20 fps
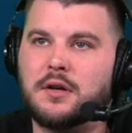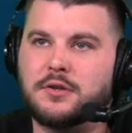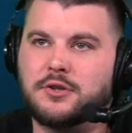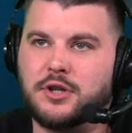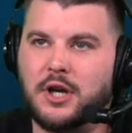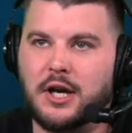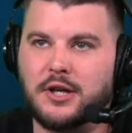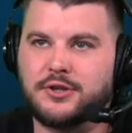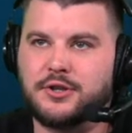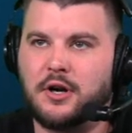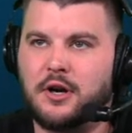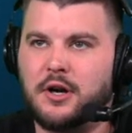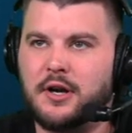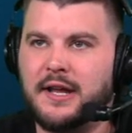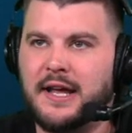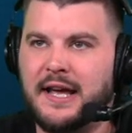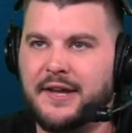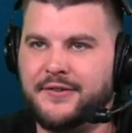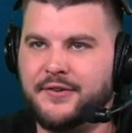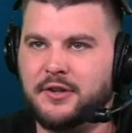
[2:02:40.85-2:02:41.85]
Josh Hart
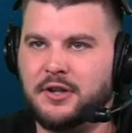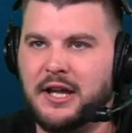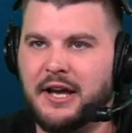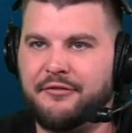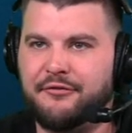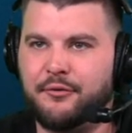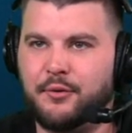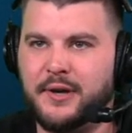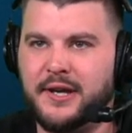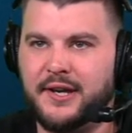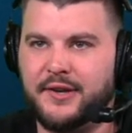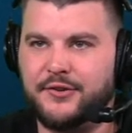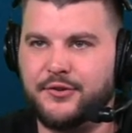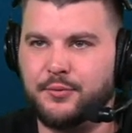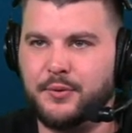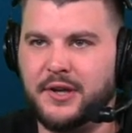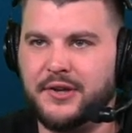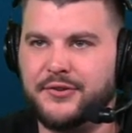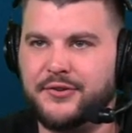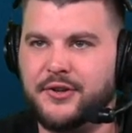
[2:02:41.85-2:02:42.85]
has it left wing.
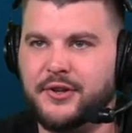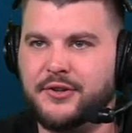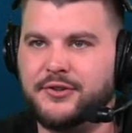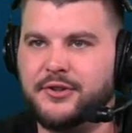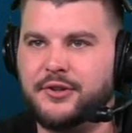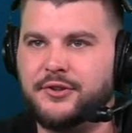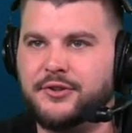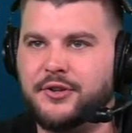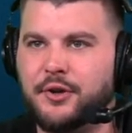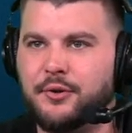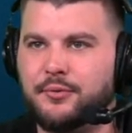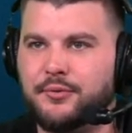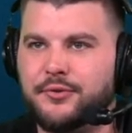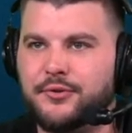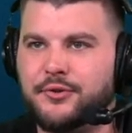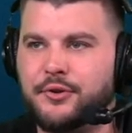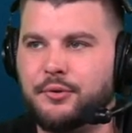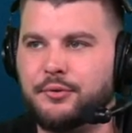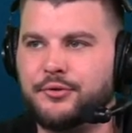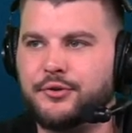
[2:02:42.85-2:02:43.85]
Swings it to Deuce.
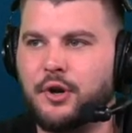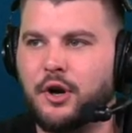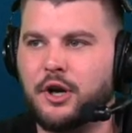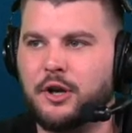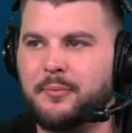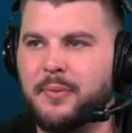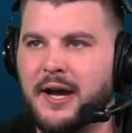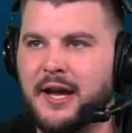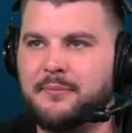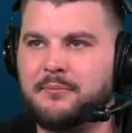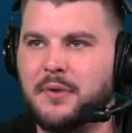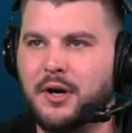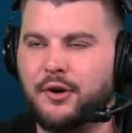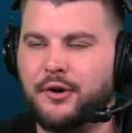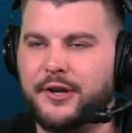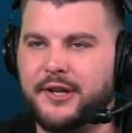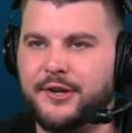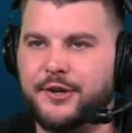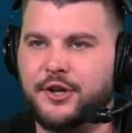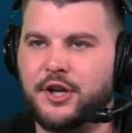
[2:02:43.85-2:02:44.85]
Deuce guarded by
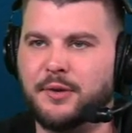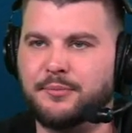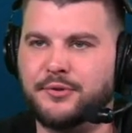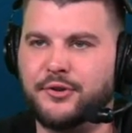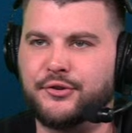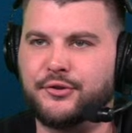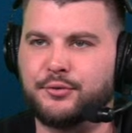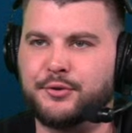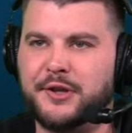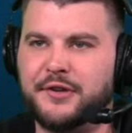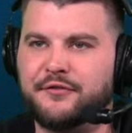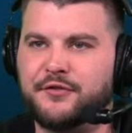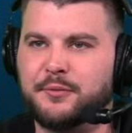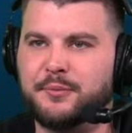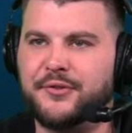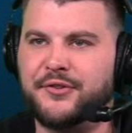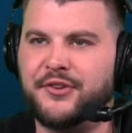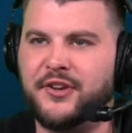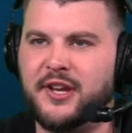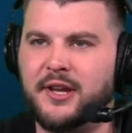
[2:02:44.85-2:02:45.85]
Murray. Here comes a screen from
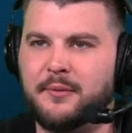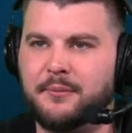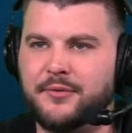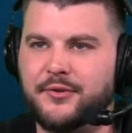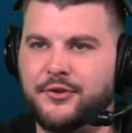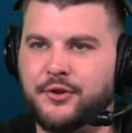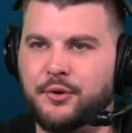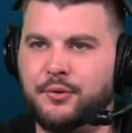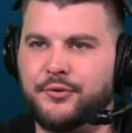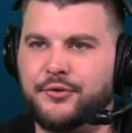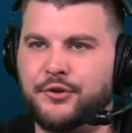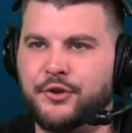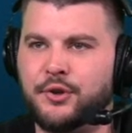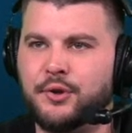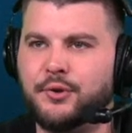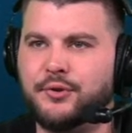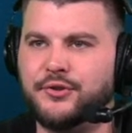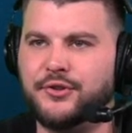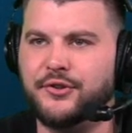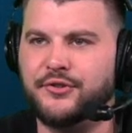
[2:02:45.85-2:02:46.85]
Sims. Deuce
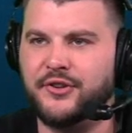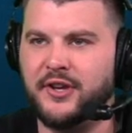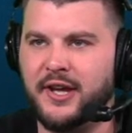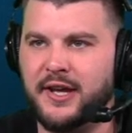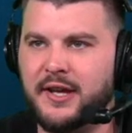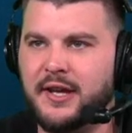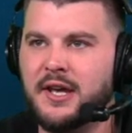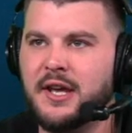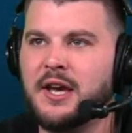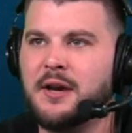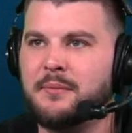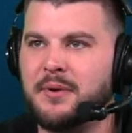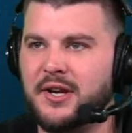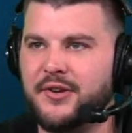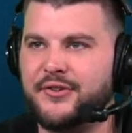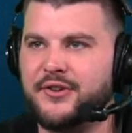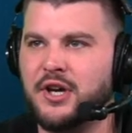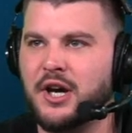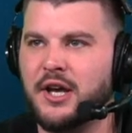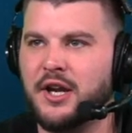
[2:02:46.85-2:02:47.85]
uses it, but
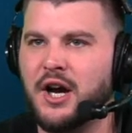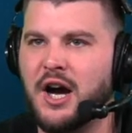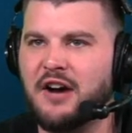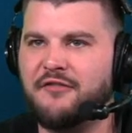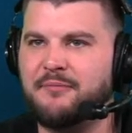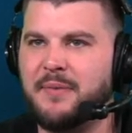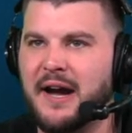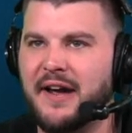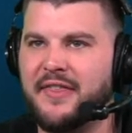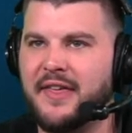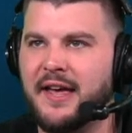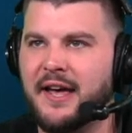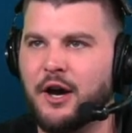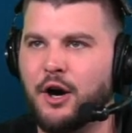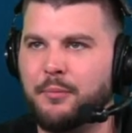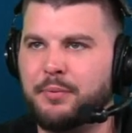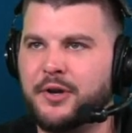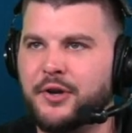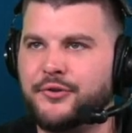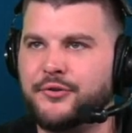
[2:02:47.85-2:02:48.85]
he's cut off by the
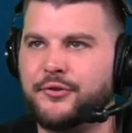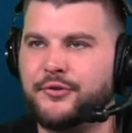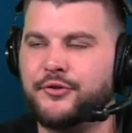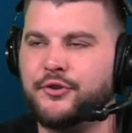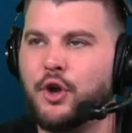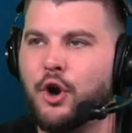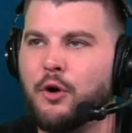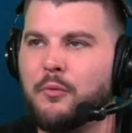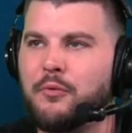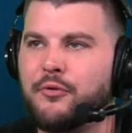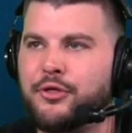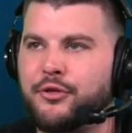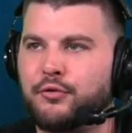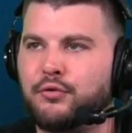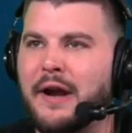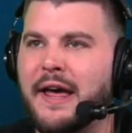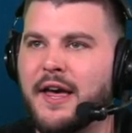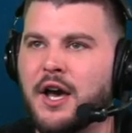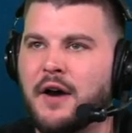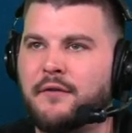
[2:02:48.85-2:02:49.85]
help because there's no
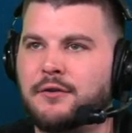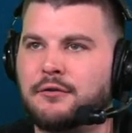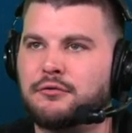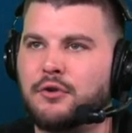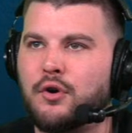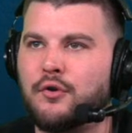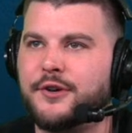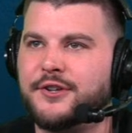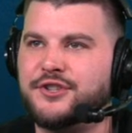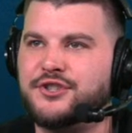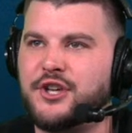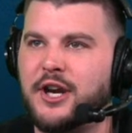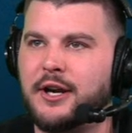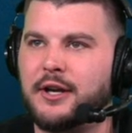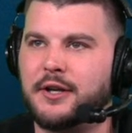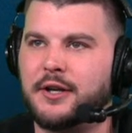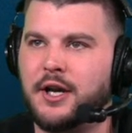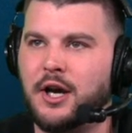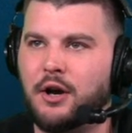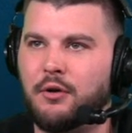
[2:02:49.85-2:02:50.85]
threat of a rolling
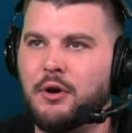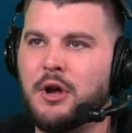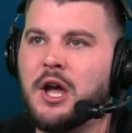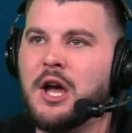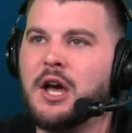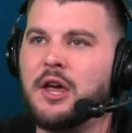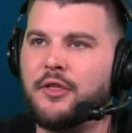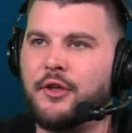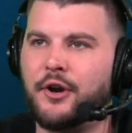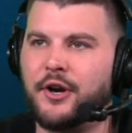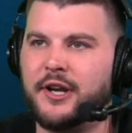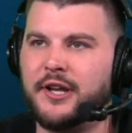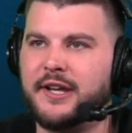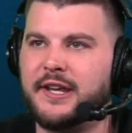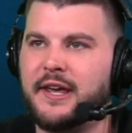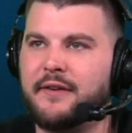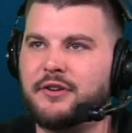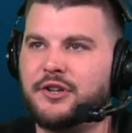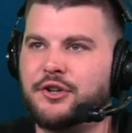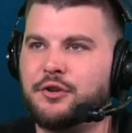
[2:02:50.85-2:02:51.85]
Jericho. They're going to
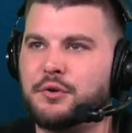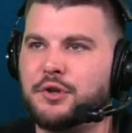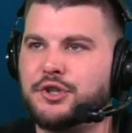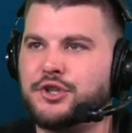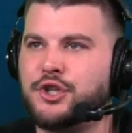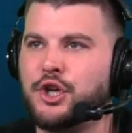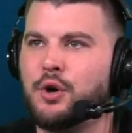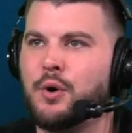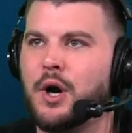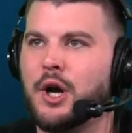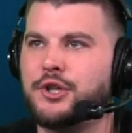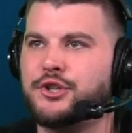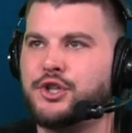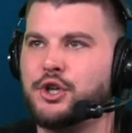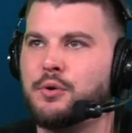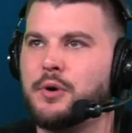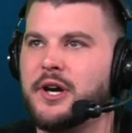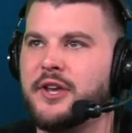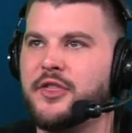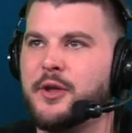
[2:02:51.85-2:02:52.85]
give it to Achiuwa.
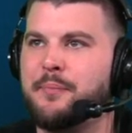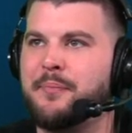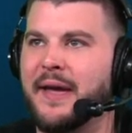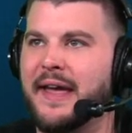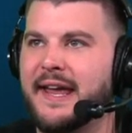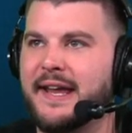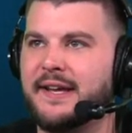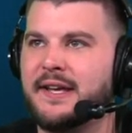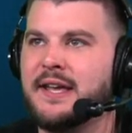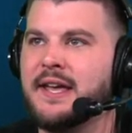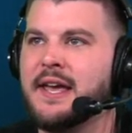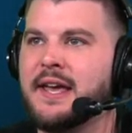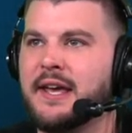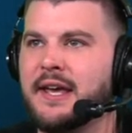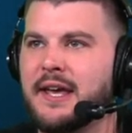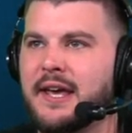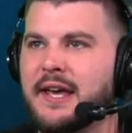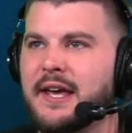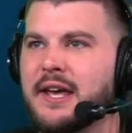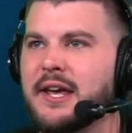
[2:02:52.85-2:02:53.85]
Achiuwa in the paint.
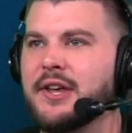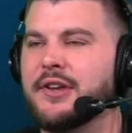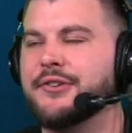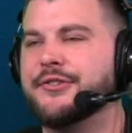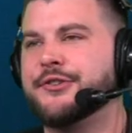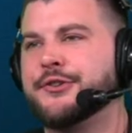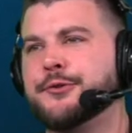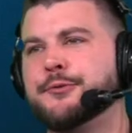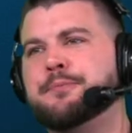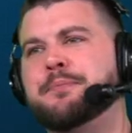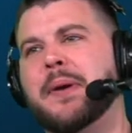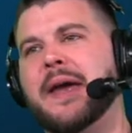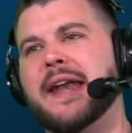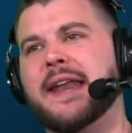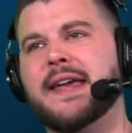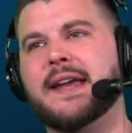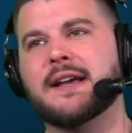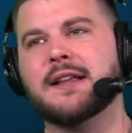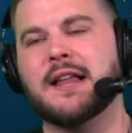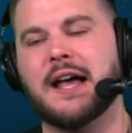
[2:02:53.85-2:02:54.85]
His
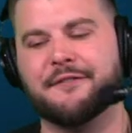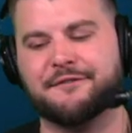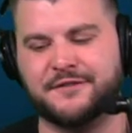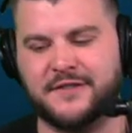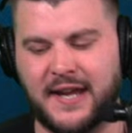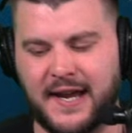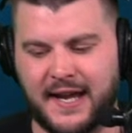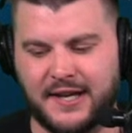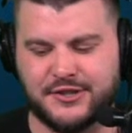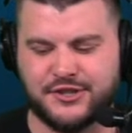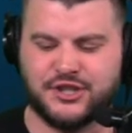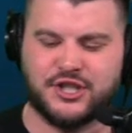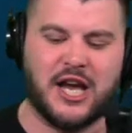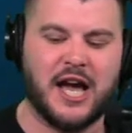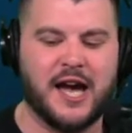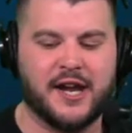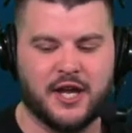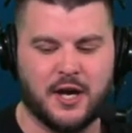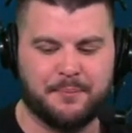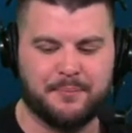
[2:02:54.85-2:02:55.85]
spinning left-hand
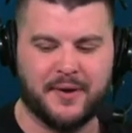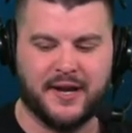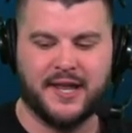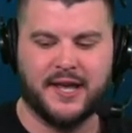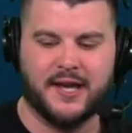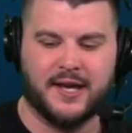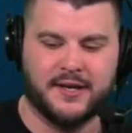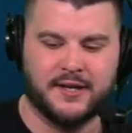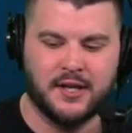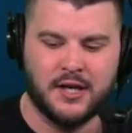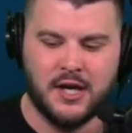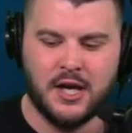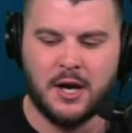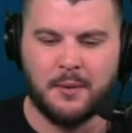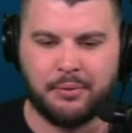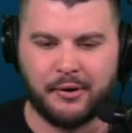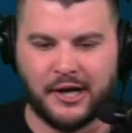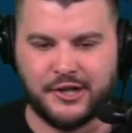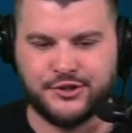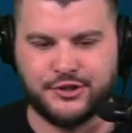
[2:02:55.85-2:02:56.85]
shot up and in.
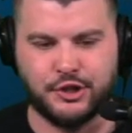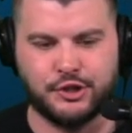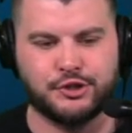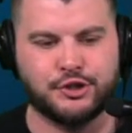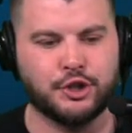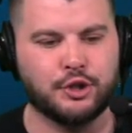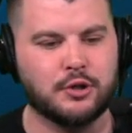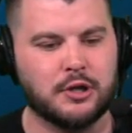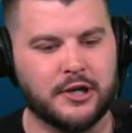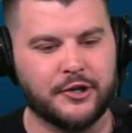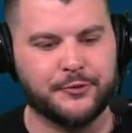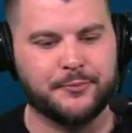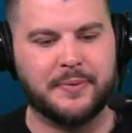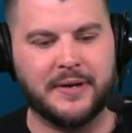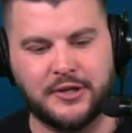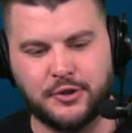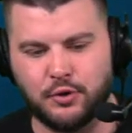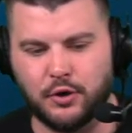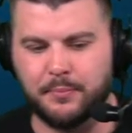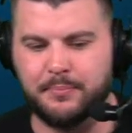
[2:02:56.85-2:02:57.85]
Precious Achiuwa has
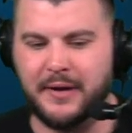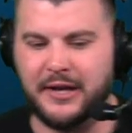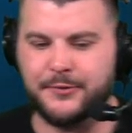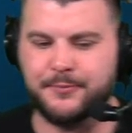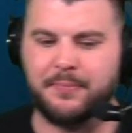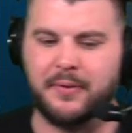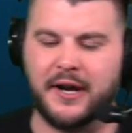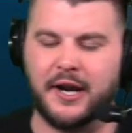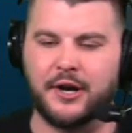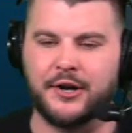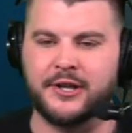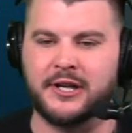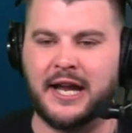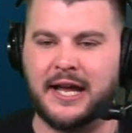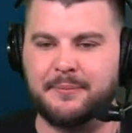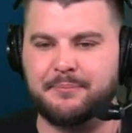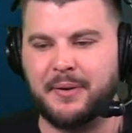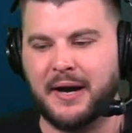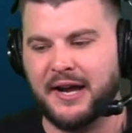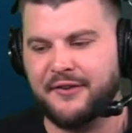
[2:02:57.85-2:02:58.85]
been your best player
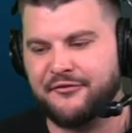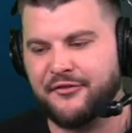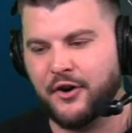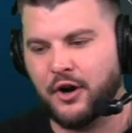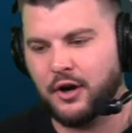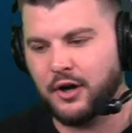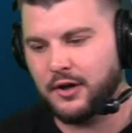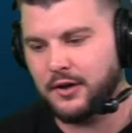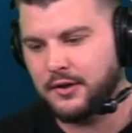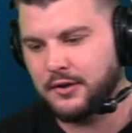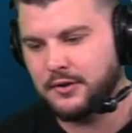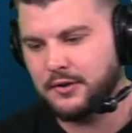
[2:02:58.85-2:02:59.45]
tonight by far.